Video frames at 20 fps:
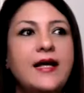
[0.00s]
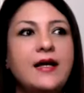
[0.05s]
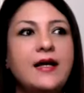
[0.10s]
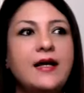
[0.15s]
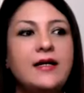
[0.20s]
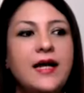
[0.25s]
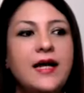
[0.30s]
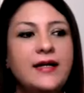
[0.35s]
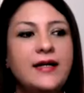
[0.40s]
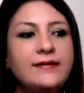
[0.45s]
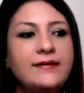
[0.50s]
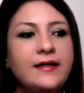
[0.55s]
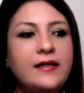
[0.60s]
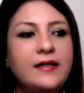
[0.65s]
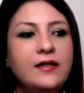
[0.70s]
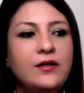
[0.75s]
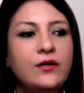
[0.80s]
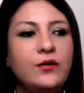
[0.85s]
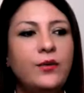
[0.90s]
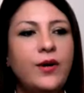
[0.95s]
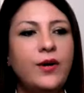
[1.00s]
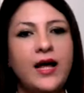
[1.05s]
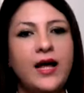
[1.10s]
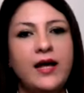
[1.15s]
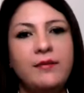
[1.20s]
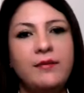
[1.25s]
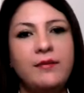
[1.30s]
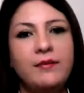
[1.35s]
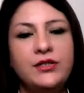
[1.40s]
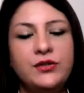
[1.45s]
recognizing
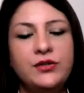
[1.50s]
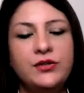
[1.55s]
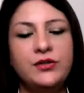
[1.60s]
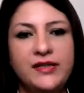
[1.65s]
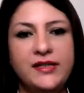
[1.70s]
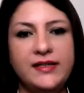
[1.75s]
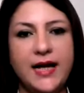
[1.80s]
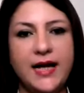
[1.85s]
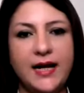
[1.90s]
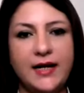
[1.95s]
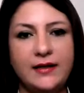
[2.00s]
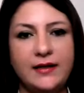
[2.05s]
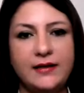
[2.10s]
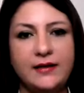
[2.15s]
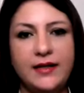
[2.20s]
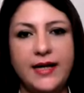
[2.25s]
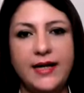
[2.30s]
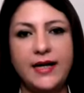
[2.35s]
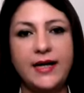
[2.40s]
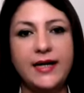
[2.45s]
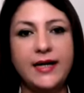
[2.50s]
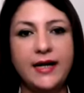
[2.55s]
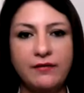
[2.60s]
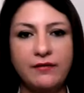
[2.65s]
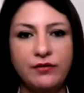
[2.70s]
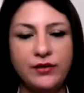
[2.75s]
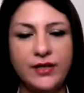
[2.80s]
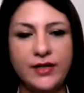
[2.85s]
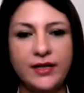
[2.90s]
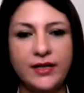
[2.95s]
why am I choosing that. Like I
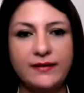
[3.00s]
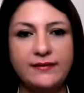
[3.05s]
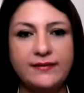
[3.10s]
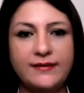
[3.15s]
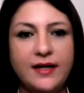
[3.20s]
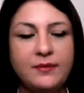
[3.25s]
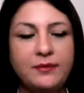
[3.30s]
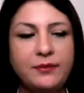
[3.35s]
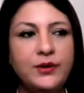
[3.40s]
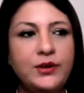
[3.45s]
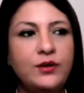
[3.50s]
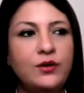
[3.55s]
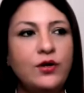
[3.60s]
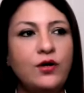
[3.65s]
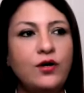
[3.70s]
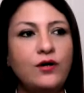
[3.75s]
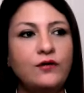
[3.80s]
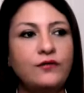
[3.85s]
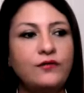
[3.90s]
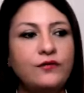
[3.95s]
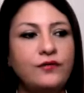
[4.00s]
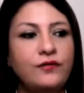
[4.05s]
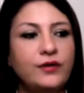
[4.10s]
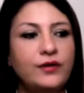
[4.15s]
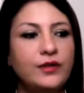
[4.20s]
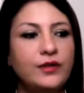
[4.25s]
gave you that example of